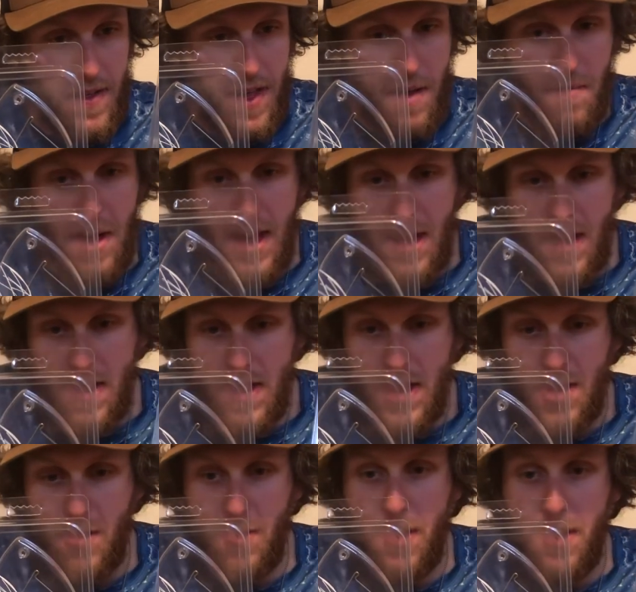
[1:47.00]
they make. These
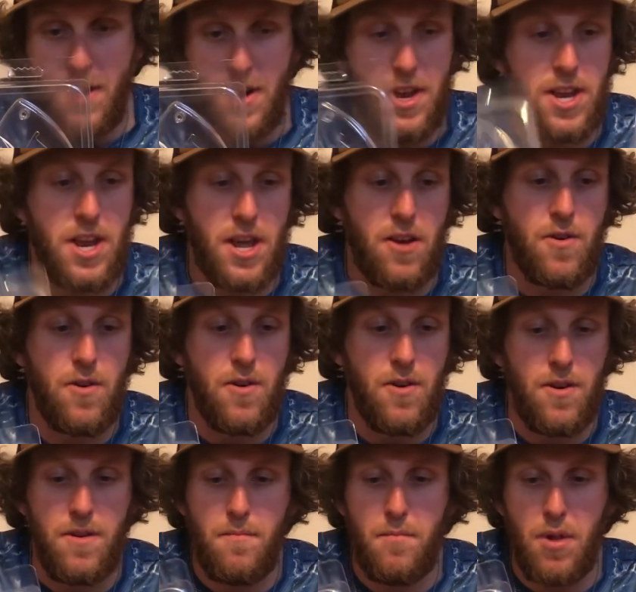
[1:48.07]
are their
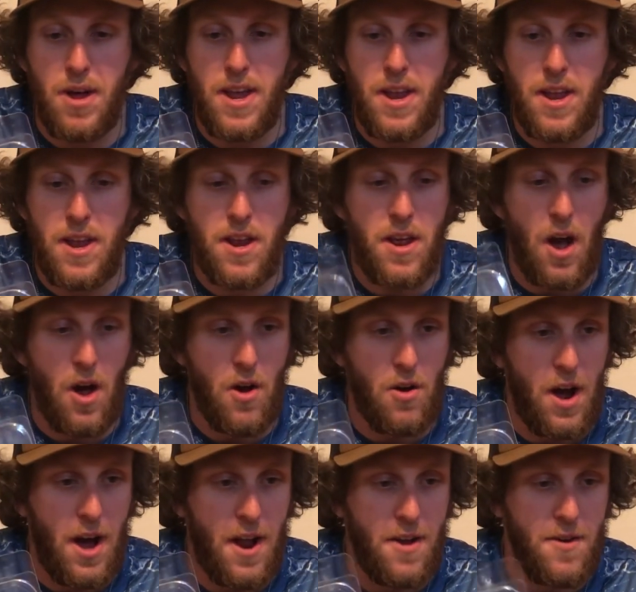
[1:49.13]
single bladed
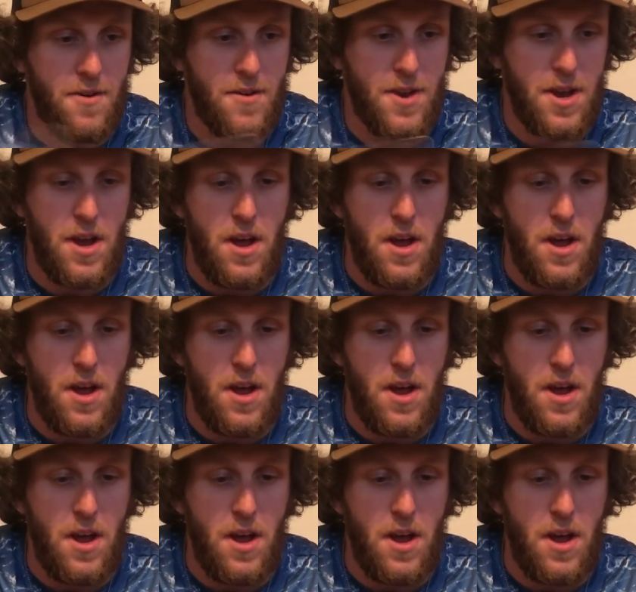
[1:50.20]
Colorados.